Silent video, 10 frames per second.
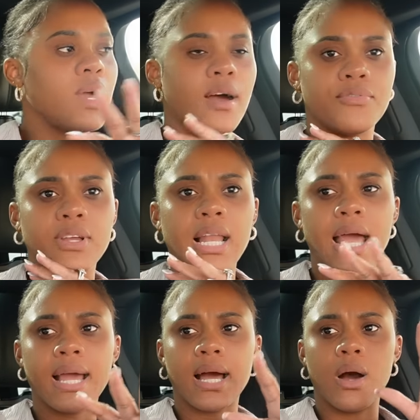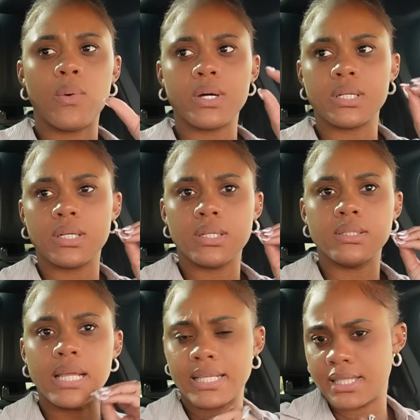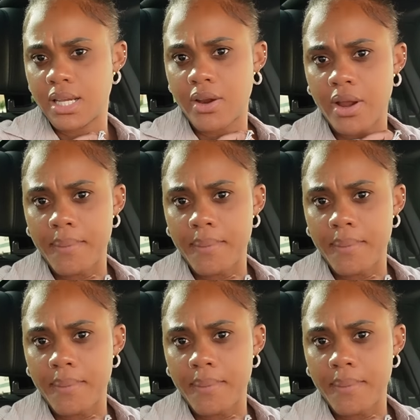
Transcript: i feel like i wanna next year